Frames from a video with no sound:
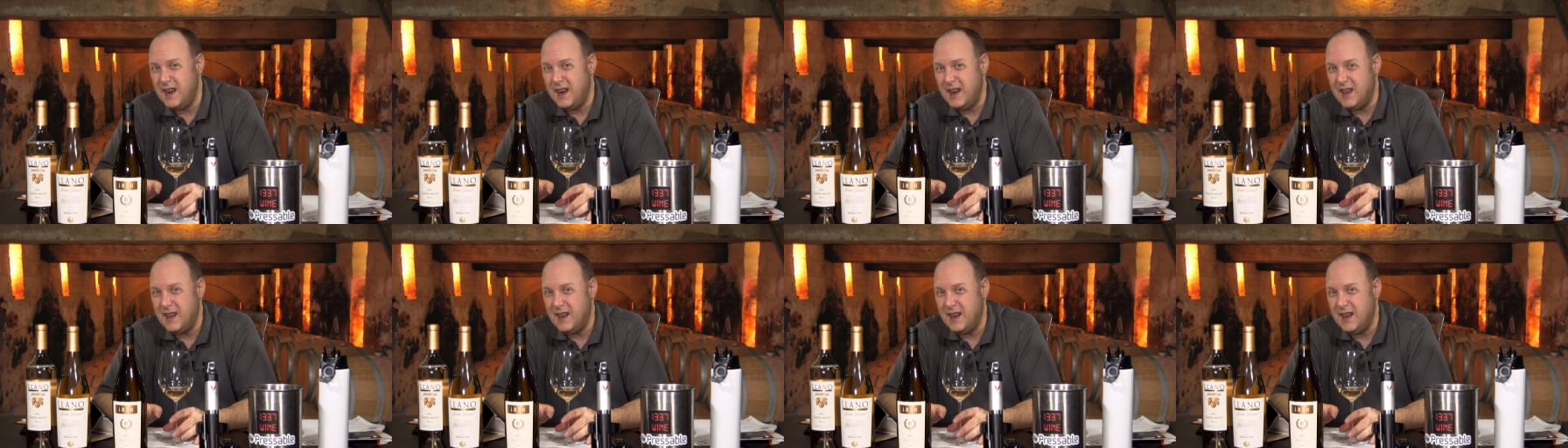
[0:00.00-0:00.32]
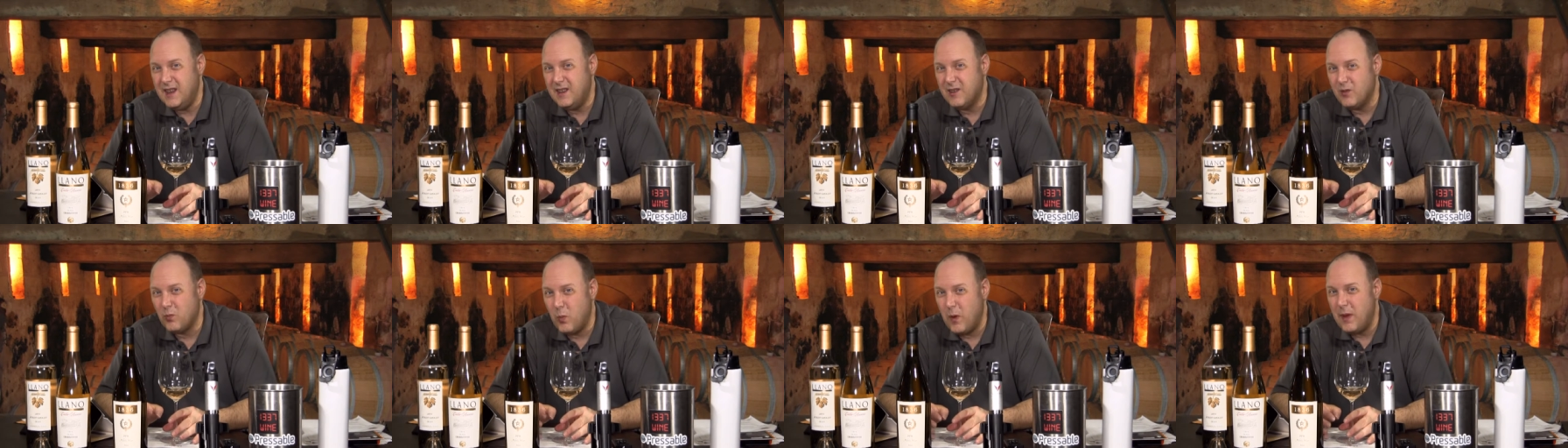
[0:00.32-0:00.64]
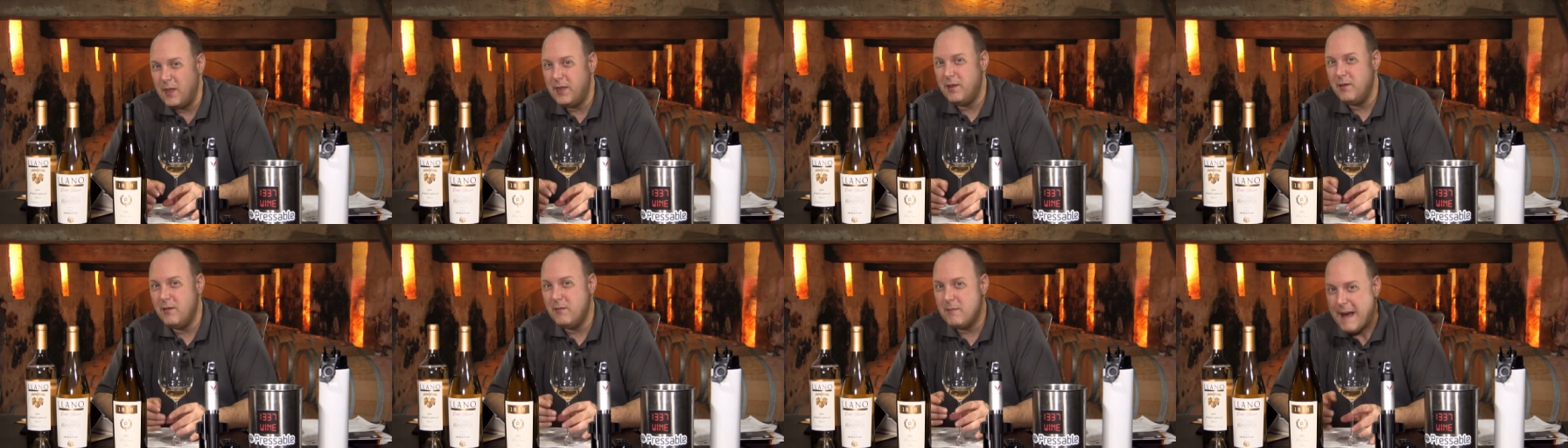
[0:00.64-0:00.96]
either
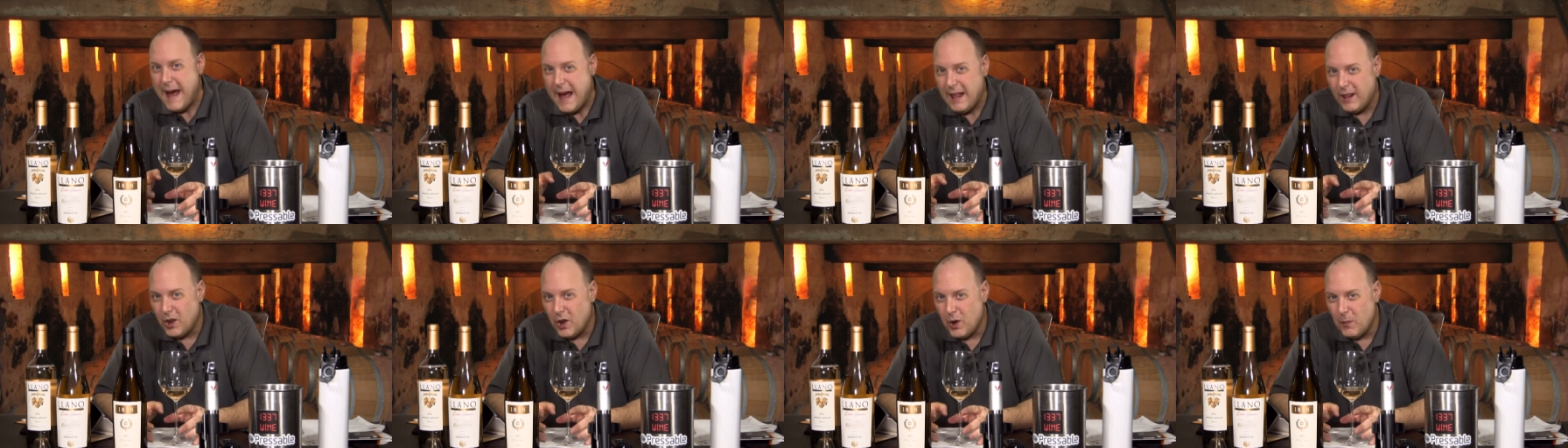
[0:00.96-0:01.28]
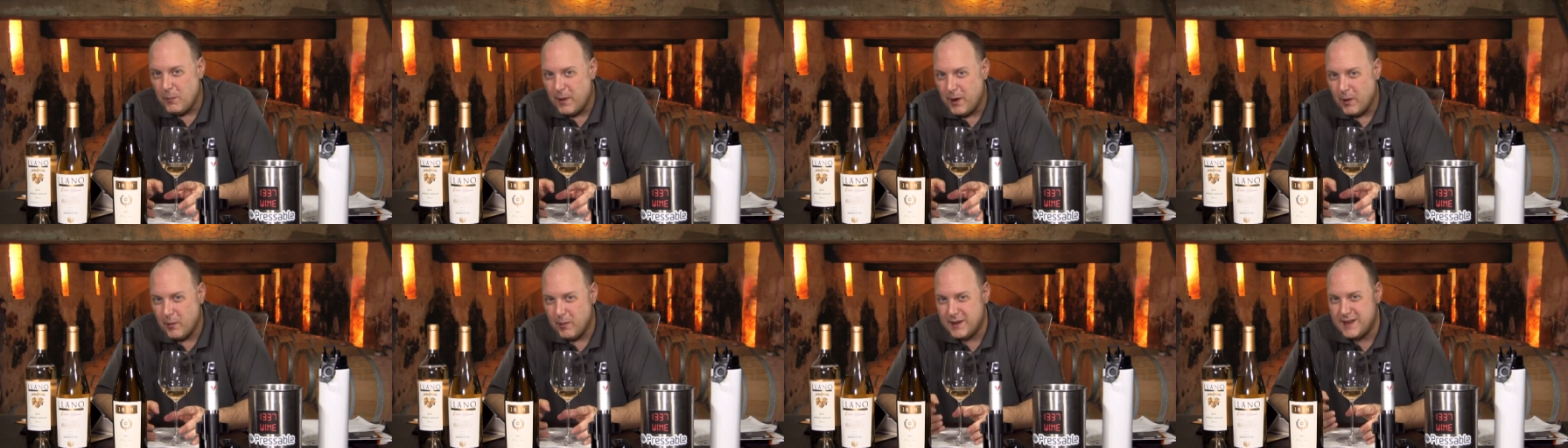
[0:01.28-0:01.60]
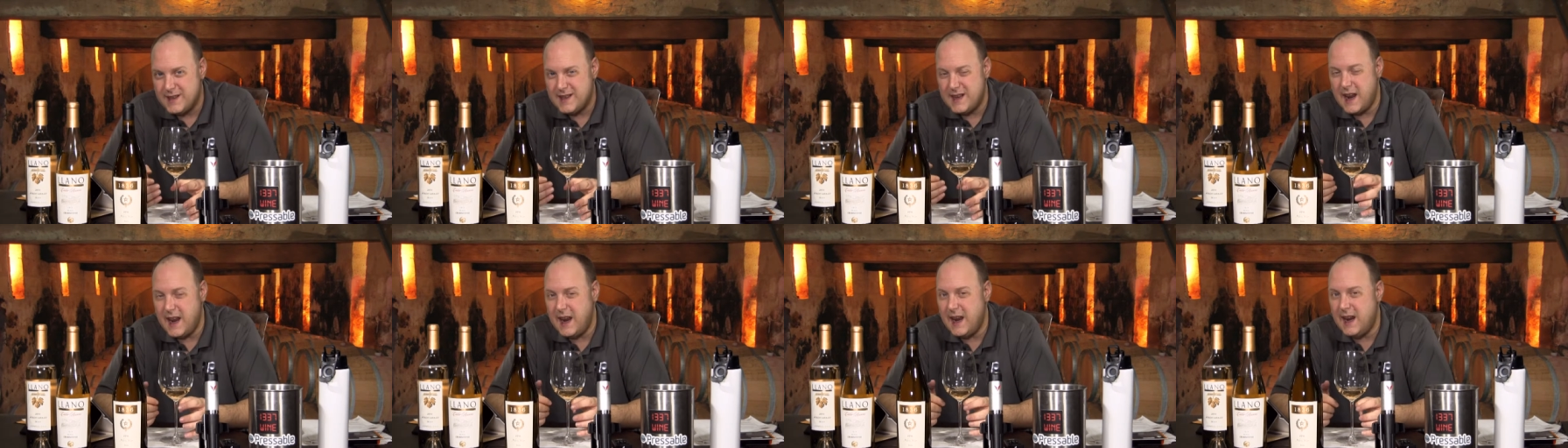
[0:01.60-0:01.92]
went through malo, but it
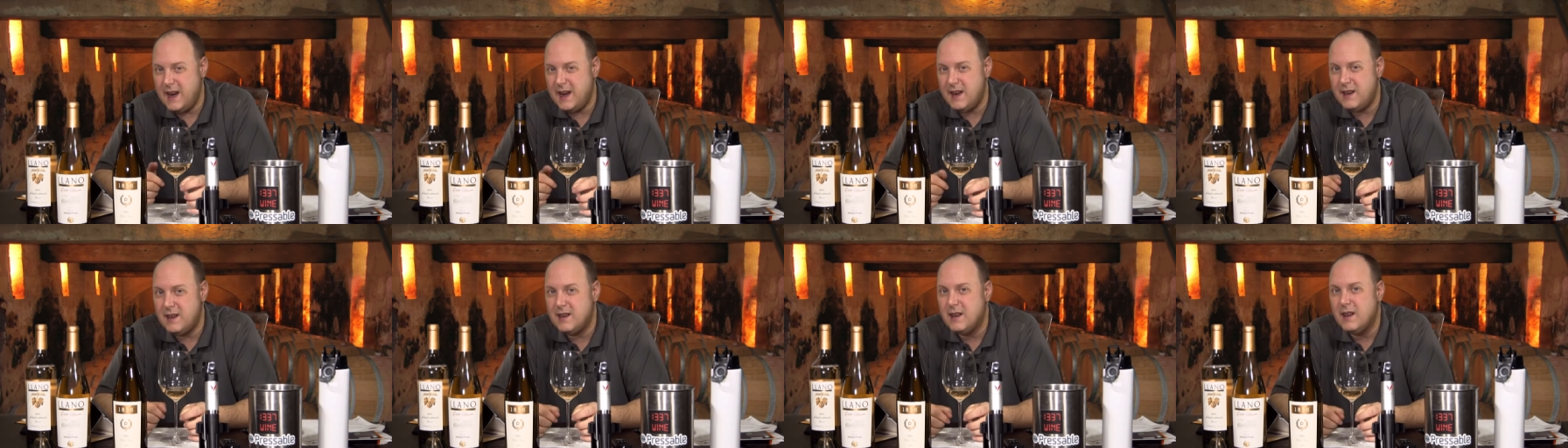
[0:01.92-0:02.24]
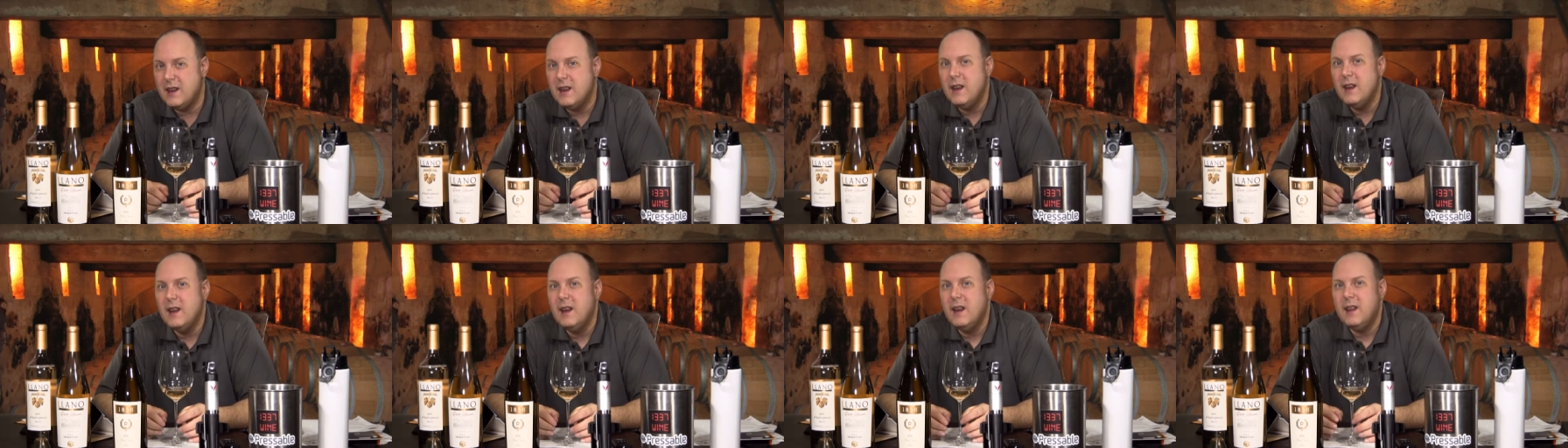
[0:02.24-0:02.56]
retained